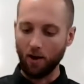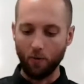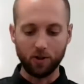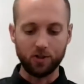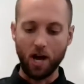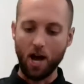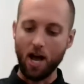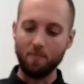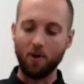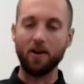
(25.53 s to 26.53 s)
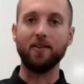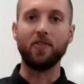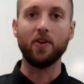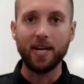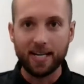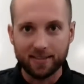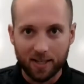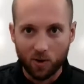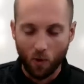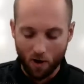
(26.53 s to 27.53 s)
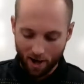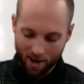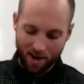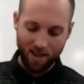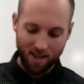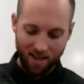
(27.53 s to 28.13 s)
Where's the on button? There isn't one.